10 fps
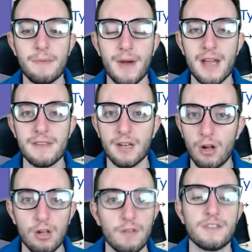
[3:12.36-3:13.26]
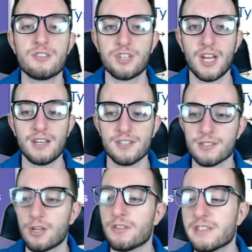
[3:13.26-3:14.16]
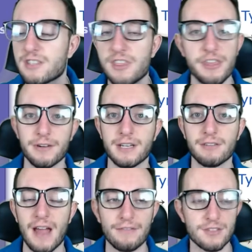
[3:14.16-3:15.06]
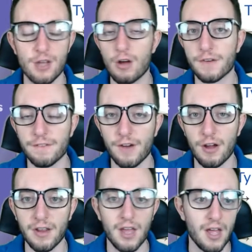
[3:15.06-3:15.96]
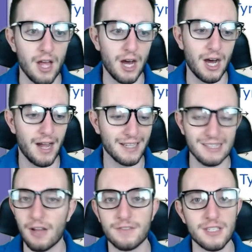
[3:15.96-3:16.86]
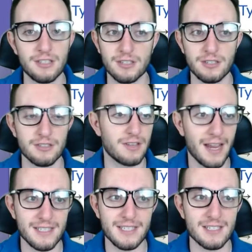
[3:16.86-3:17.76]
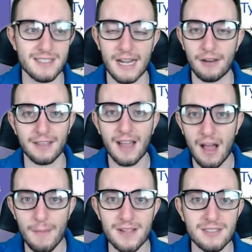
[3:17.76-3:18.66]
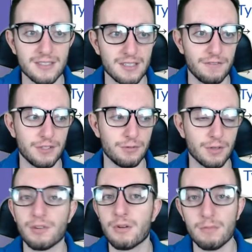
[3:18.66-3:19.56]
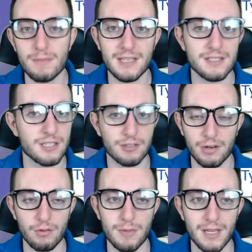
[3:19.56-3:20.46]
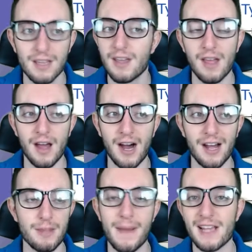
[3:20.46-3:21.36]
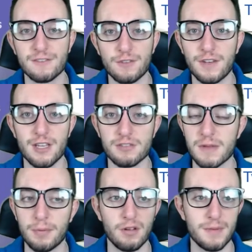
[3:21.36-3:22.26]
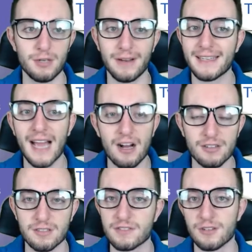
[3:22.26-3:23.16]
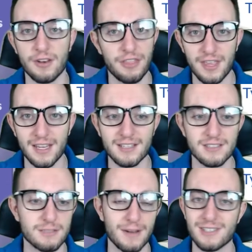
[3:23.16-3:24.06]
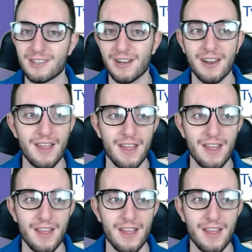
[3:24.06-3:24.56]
in mind that all of these changes, all this theory craft is all for fun. I'd love to hear your ideas down in the comments. If you agree with me, disagree with me. In the past few videos, people have been doing calcs of certain things, expressing their